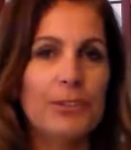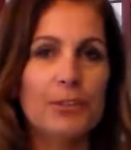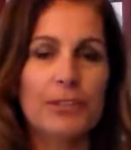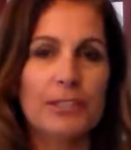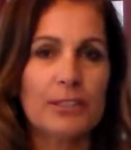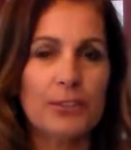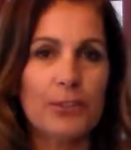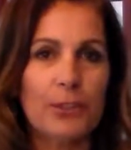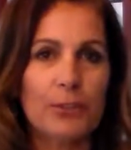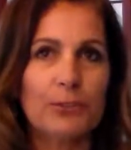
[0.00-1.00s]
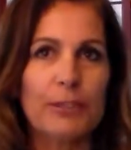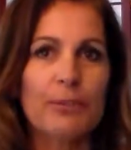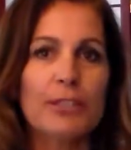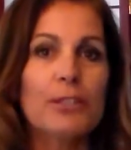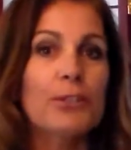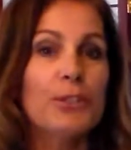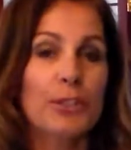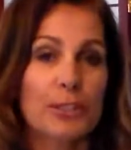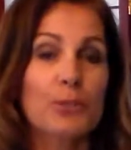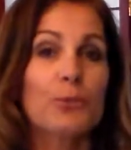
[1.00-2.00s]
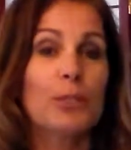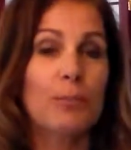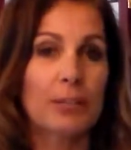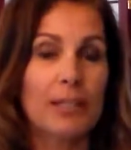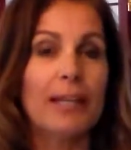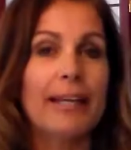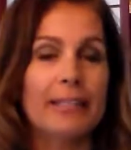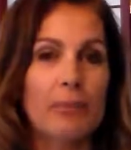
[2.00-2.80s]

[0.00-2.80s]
don't agree with her, you're gonna squirm a lot.